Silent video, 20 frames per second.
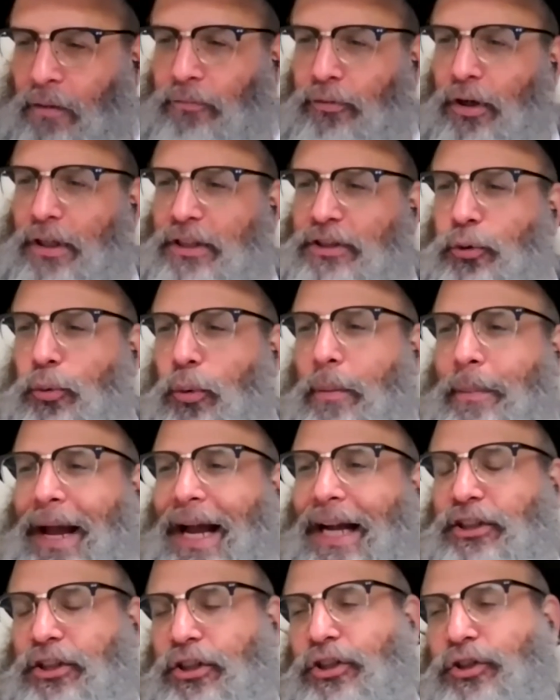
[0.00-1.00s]
for us to
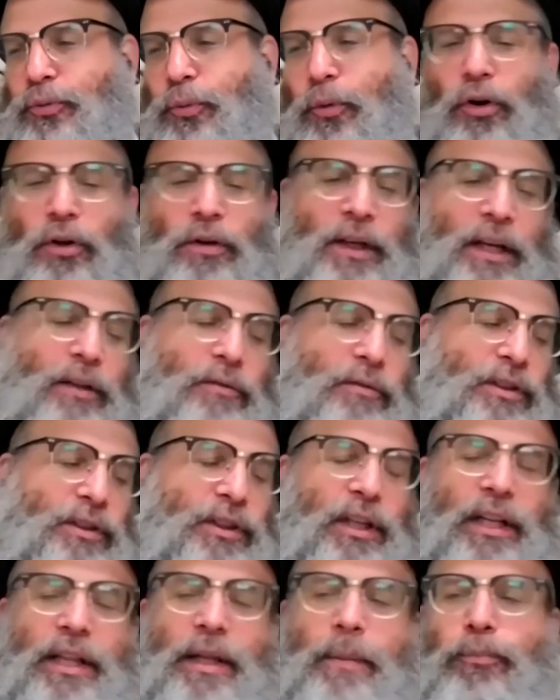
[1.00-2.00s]
imagine because we're only
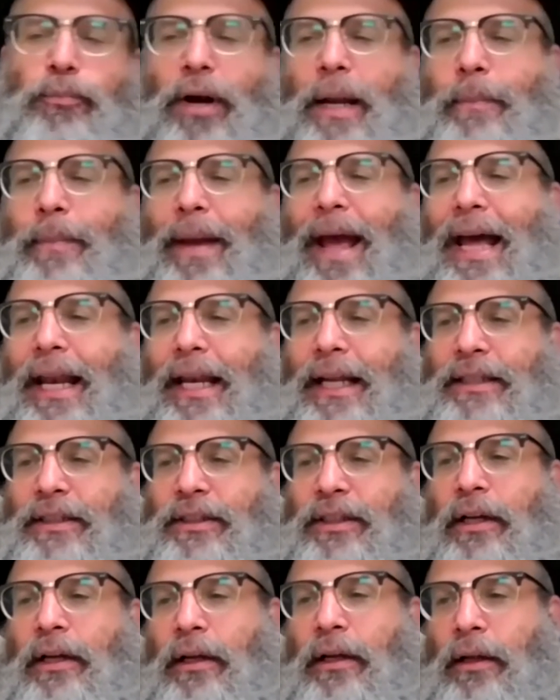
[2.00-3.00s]
interested in the
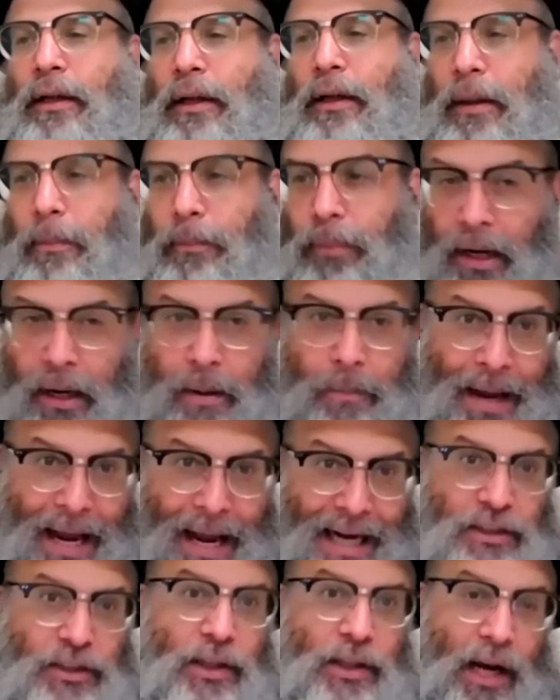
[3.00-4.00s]
pragmatics. But
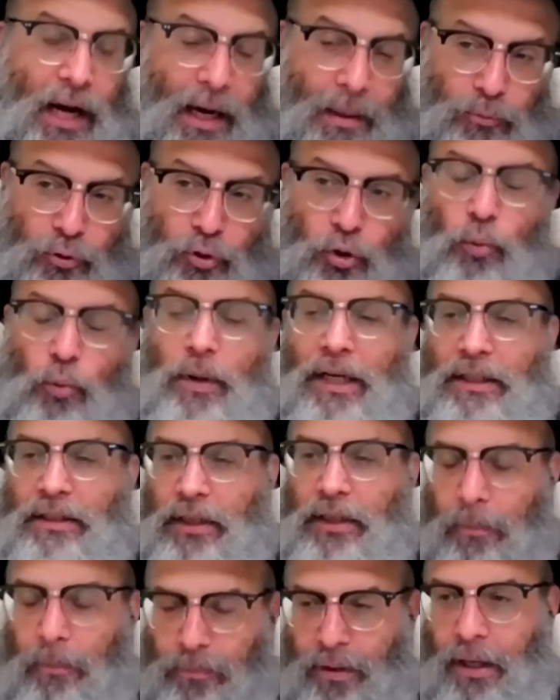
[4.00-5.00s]
imagine that I'm doing
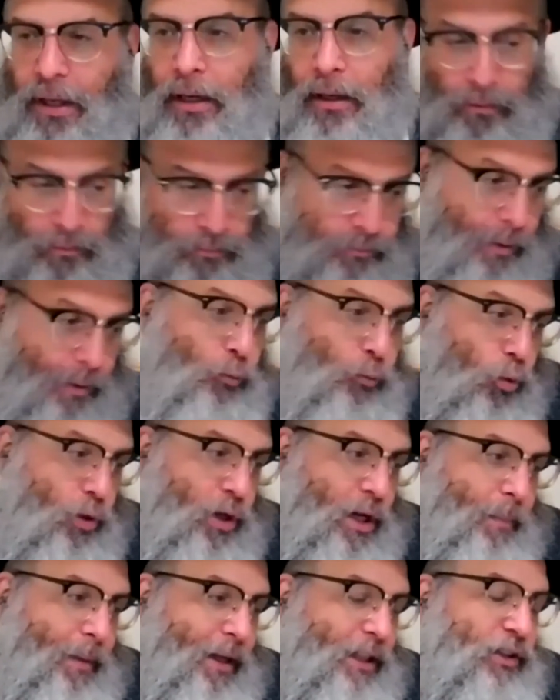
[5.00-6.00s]
something, I'm
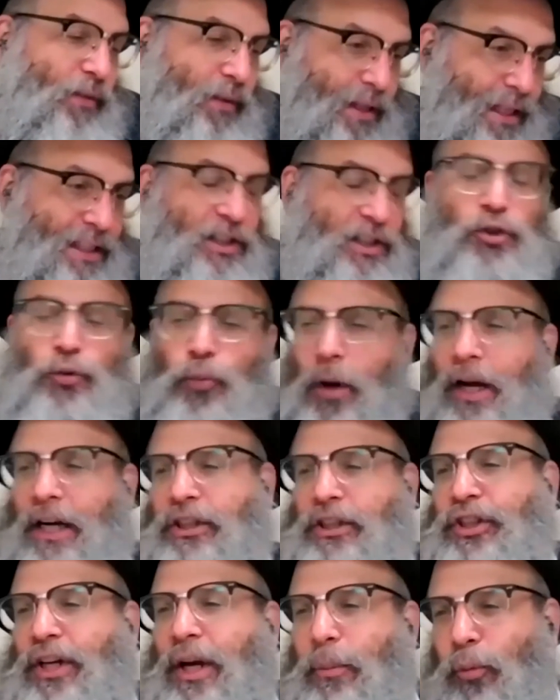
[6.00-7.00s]
doing a mitzvah. This is what
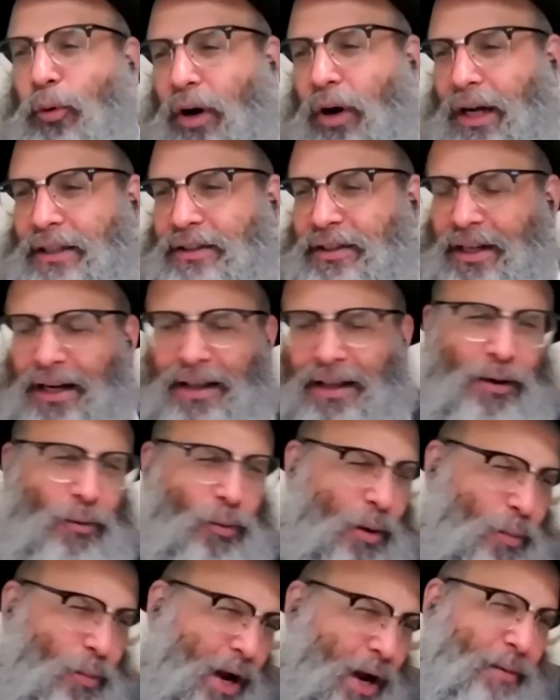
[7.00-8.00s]
Hashem wants. And I think,
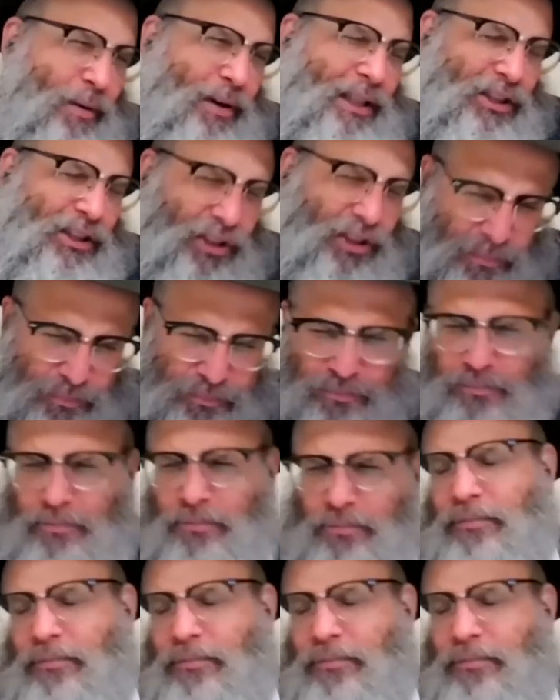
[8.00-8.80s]
well, why would Hashem